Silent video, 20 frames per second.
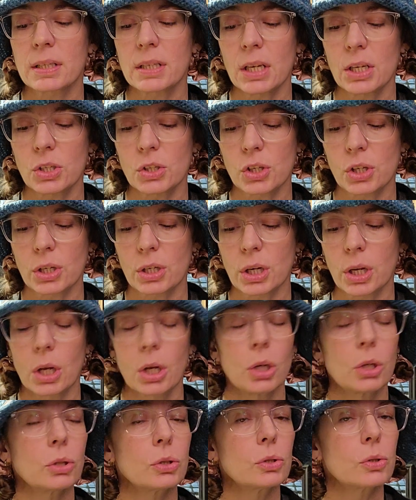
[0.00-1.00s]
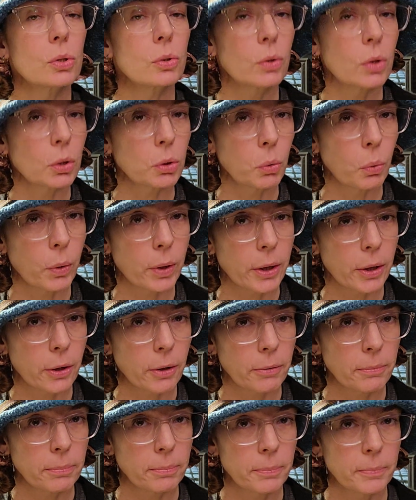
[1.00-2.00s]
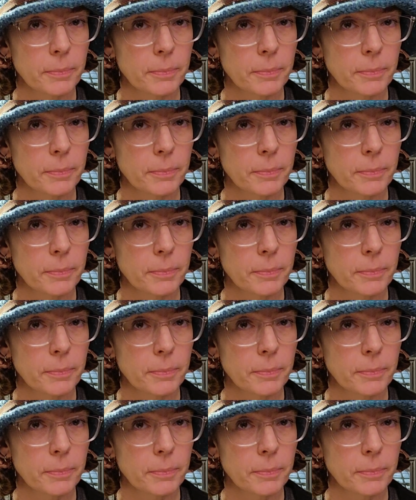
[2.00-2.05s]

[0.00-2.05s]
attention to the lawyer.